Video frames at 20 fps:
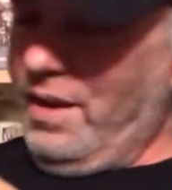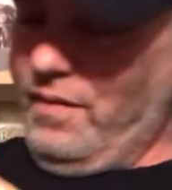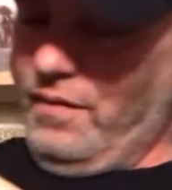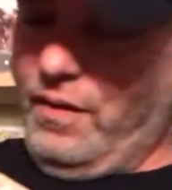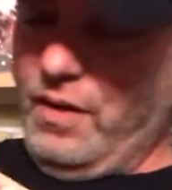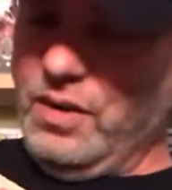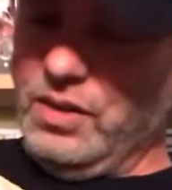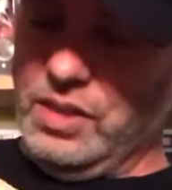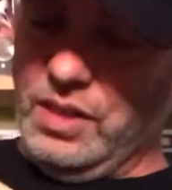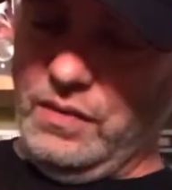
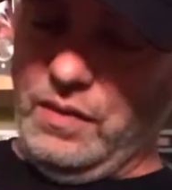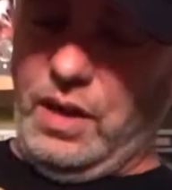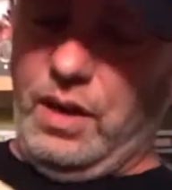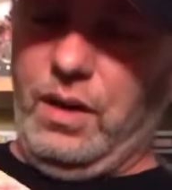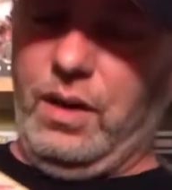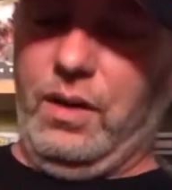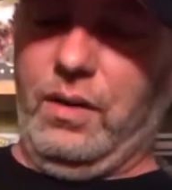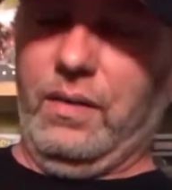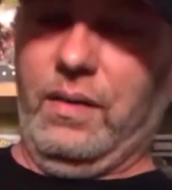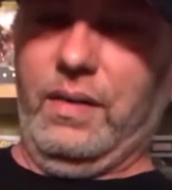first of
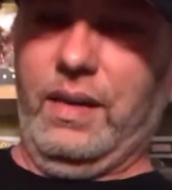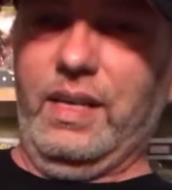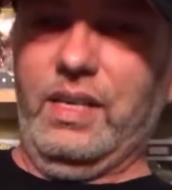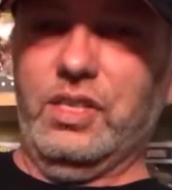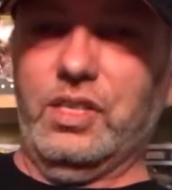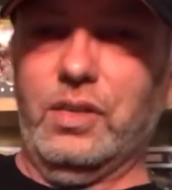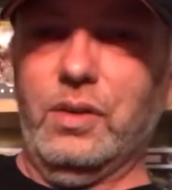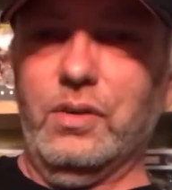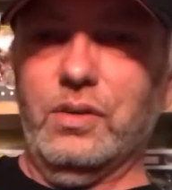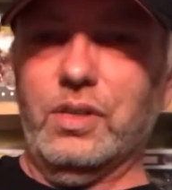all, they
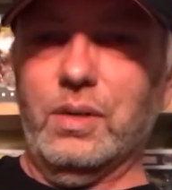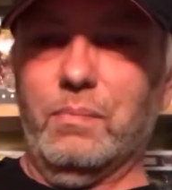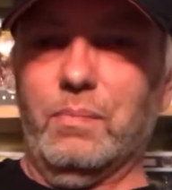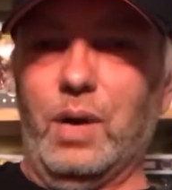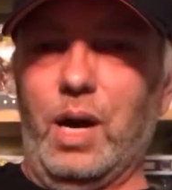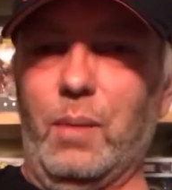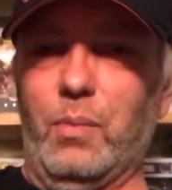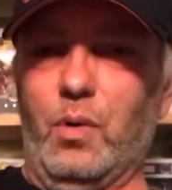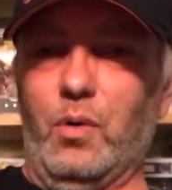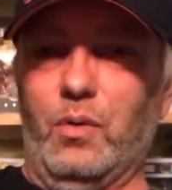just threw some
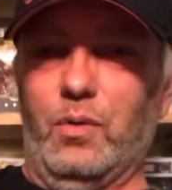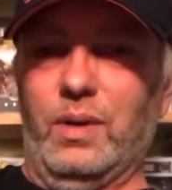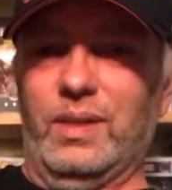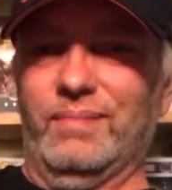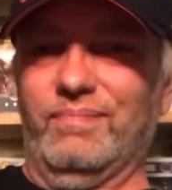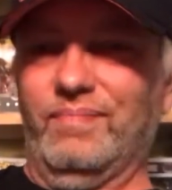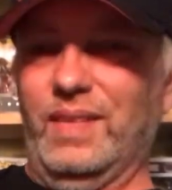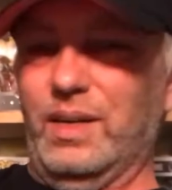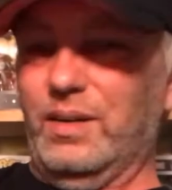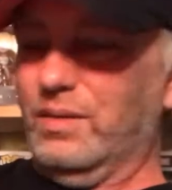bubble,
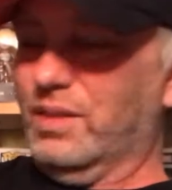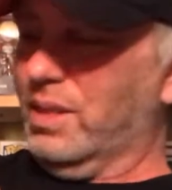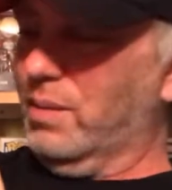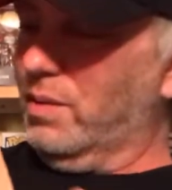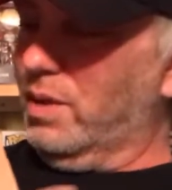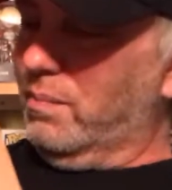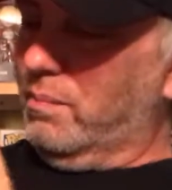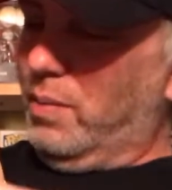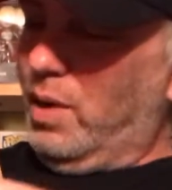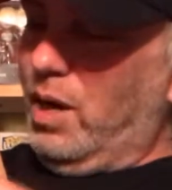you know, some
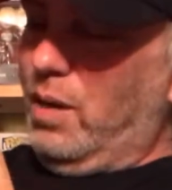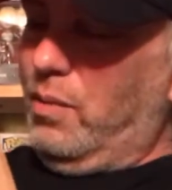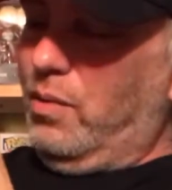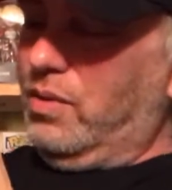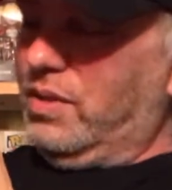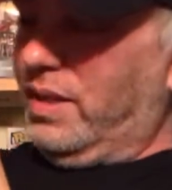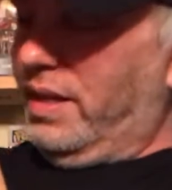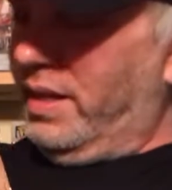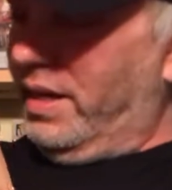of the bubbles